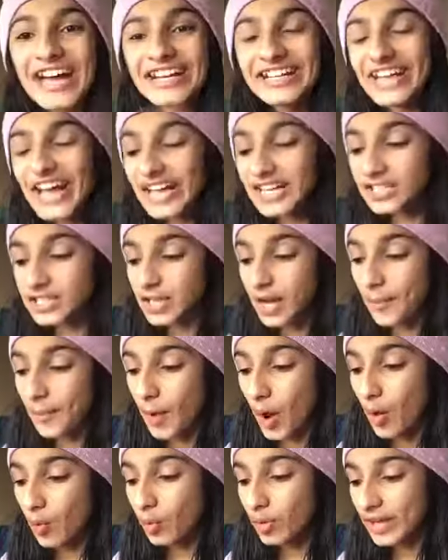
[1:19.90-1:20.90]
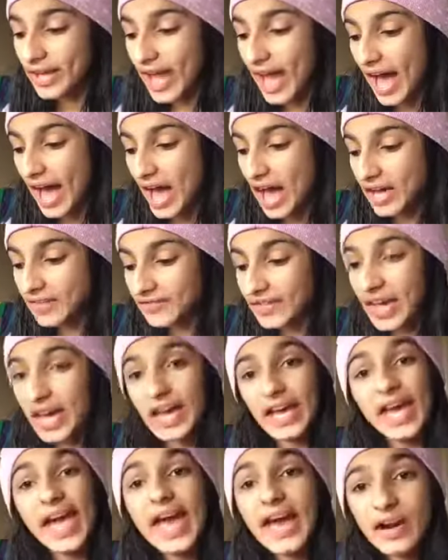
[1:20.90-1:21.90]
Next up, we have
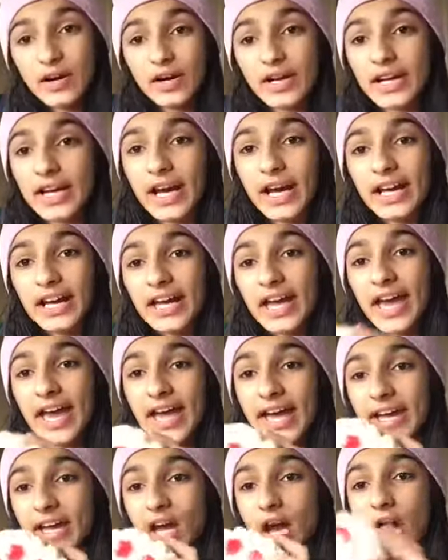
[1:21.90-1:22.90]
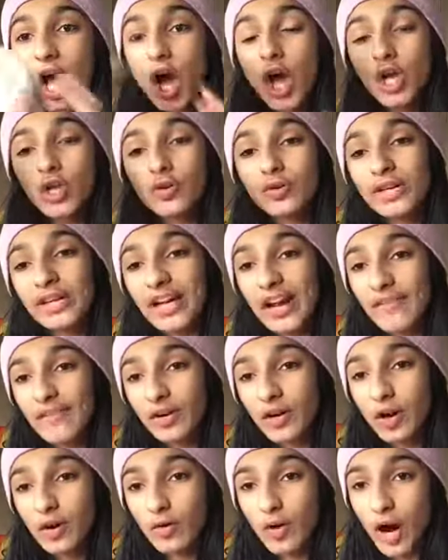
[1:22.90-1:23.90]
a Eric cake. You can
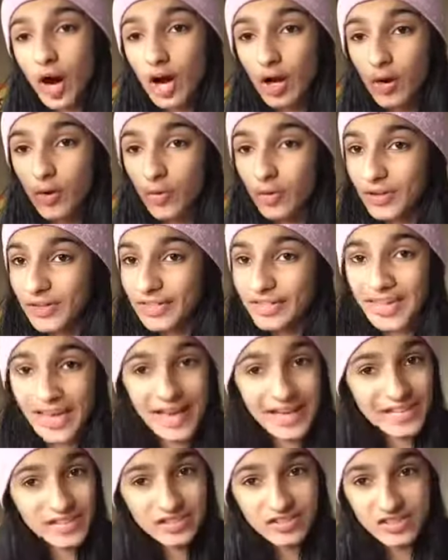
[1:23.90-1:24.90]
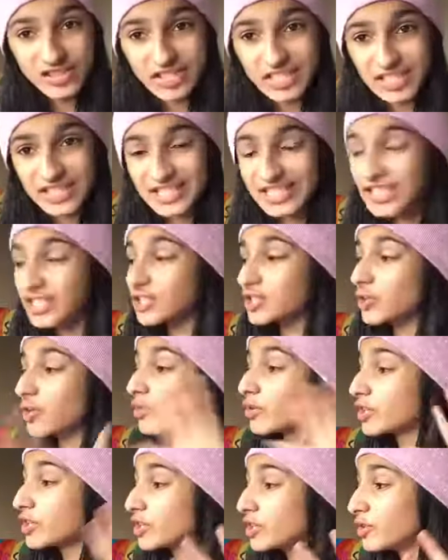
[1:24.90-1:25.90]
never go wrong with cake squishies. They're
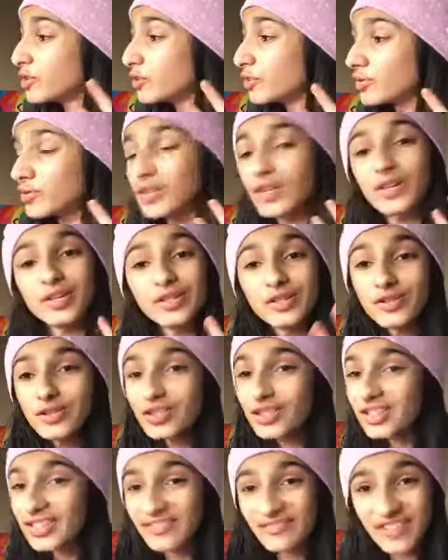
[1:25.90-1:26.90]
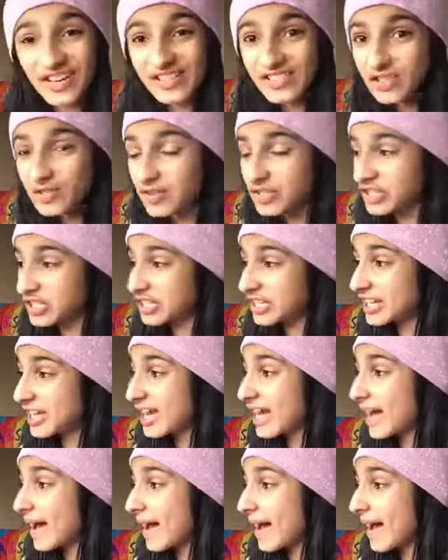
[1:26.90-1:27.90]
so cute. They're usually very squishy,
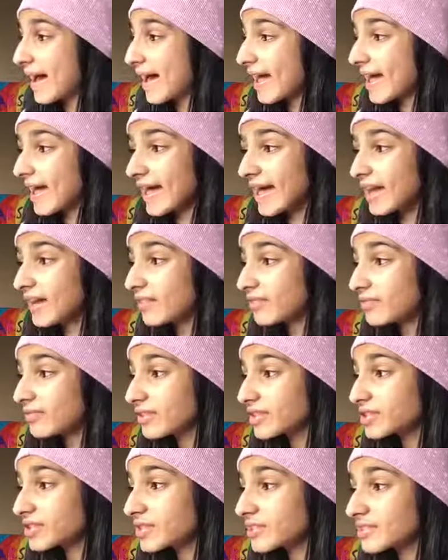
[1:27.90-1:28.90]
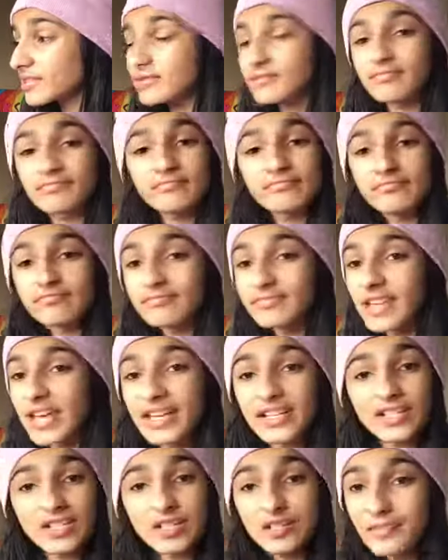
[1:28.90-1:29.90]
and
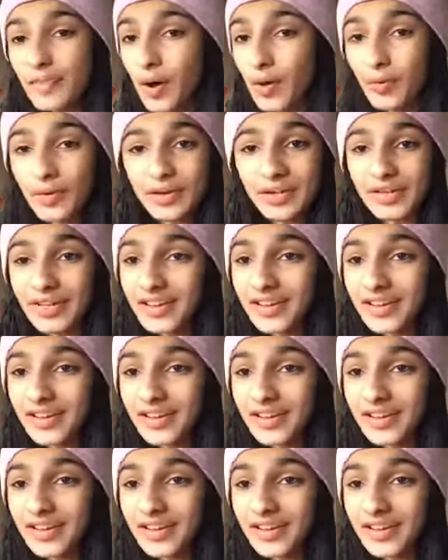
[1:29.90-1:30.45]
they just smell really